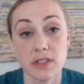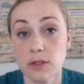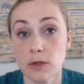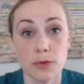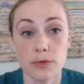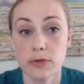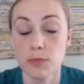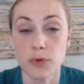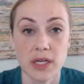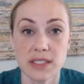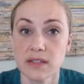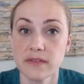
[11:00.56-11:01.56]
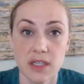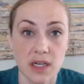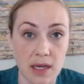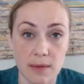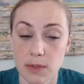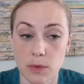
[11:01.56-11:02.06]
go through depressive
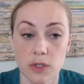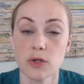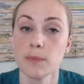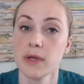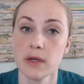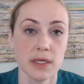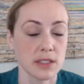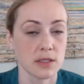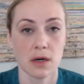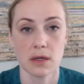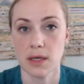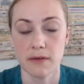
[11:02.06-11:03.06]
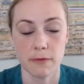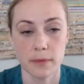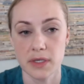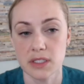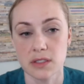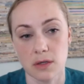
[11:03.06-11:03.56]
times, little periods in our life where
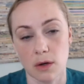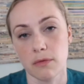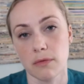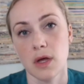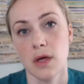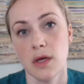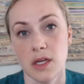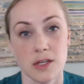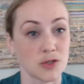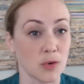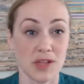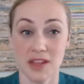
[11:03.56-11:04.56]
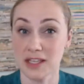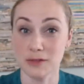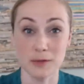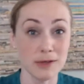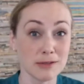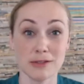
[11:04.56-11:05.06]
we just don't enjoy the things
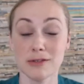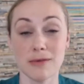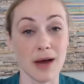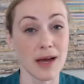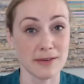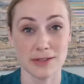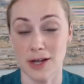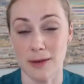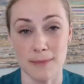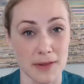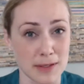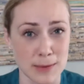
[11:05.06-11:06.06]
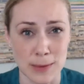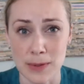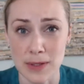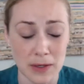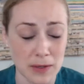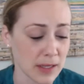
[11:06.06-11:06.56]
we used to, right? I was talking about this
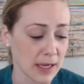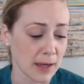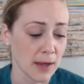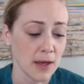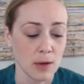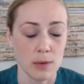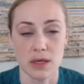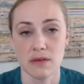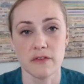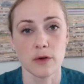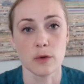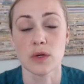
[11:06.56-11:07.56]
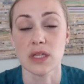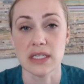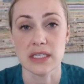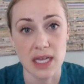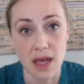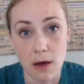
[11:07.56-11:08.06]
earlier. Like, we can feel really
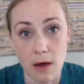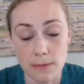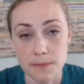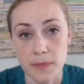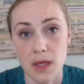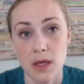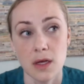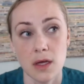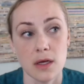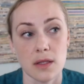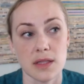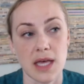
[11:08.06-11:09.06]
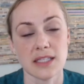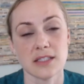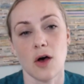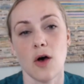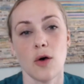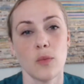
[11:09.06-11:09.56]
down that's
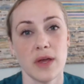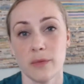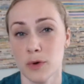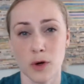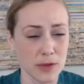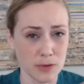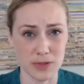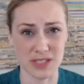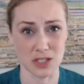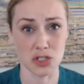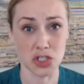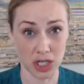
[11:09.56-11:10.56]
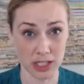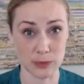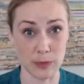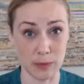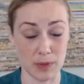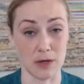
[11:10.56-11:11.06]
all we, we're going through this
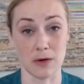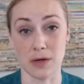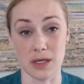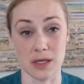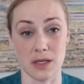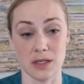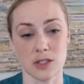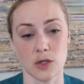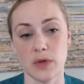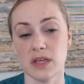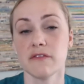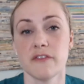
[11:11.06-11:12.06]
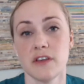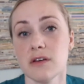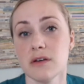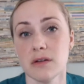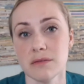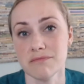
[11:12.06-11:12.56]
adjustment period. And so we can
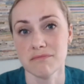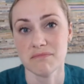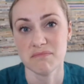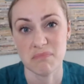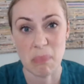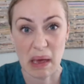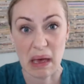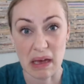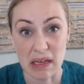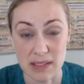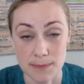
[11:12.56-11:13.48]
feel bad.